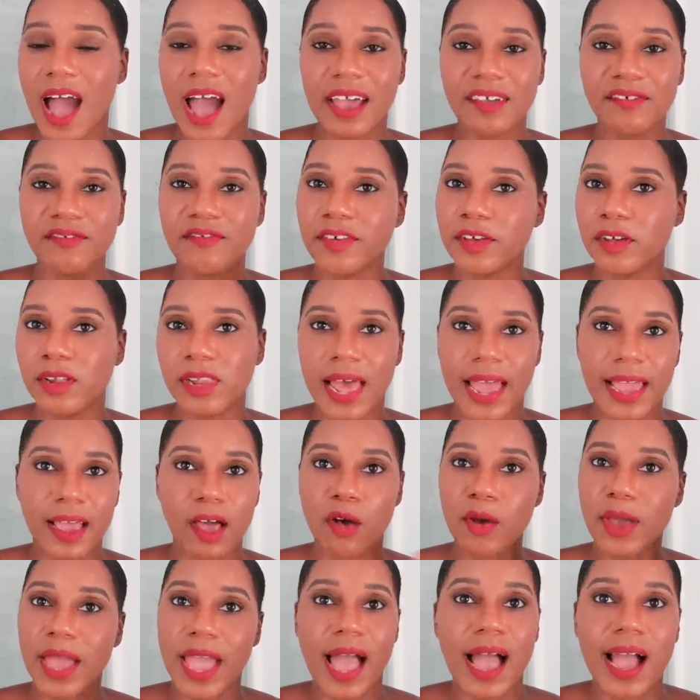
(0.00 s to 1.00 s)
I feel like,
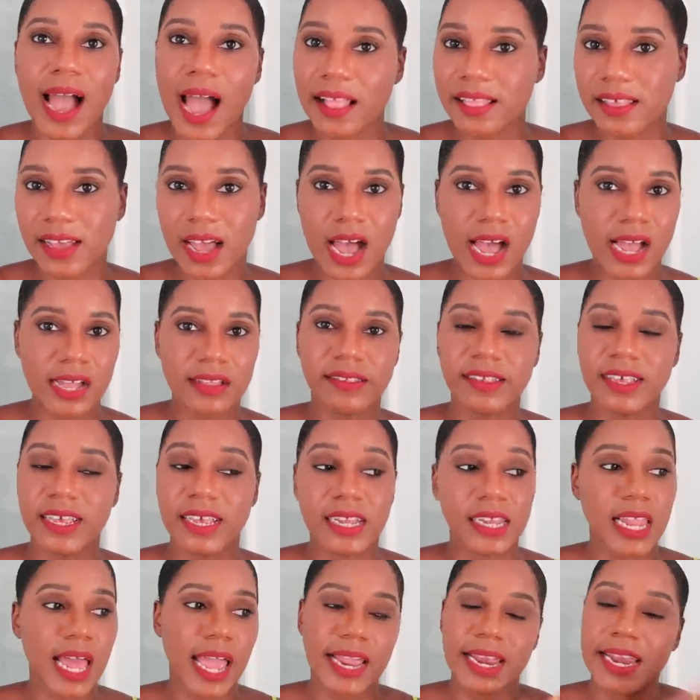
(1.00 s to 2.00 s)
okay, I got the
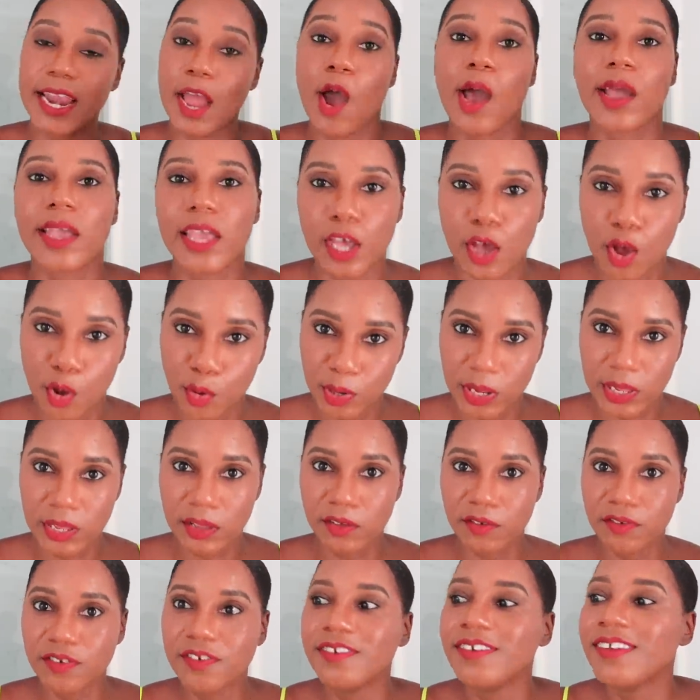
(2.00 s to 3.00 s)
content, like now I can go
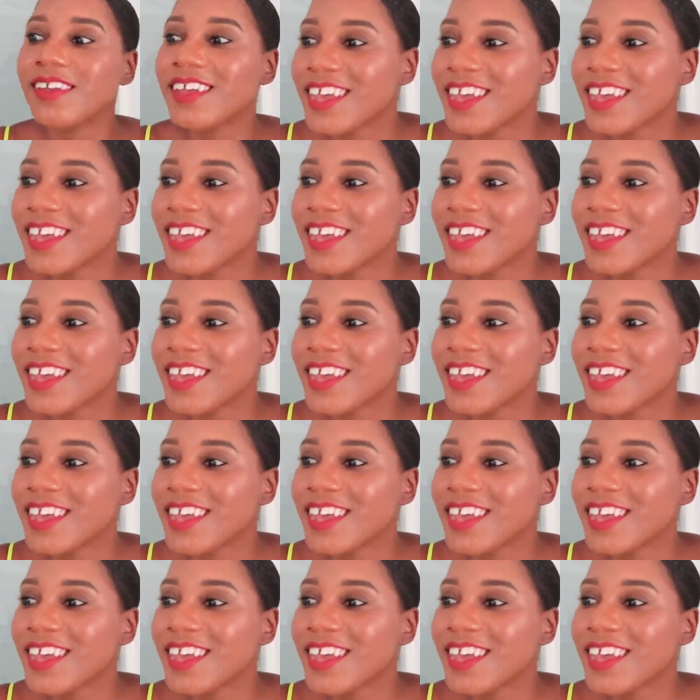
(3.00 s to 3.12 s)
live.